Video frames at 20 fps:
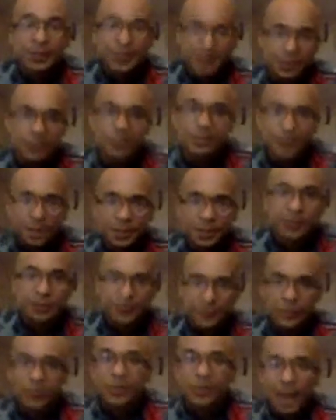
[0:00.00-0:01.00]
You're going to get a
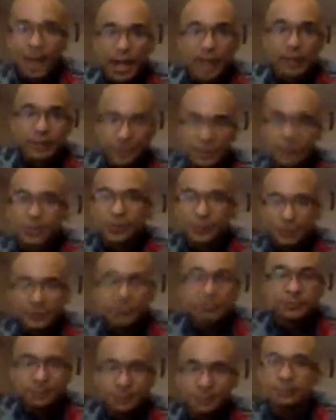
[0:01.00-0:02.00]
very odd looking
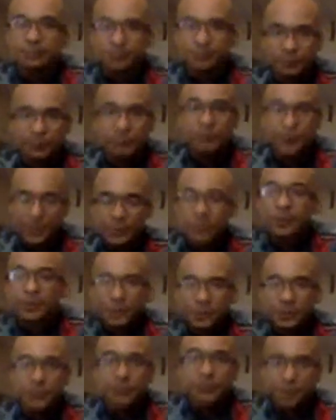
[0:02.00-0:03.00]
photo
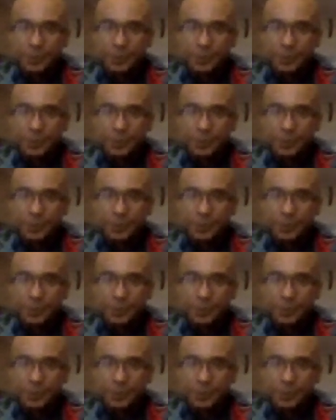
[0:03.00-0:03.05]
if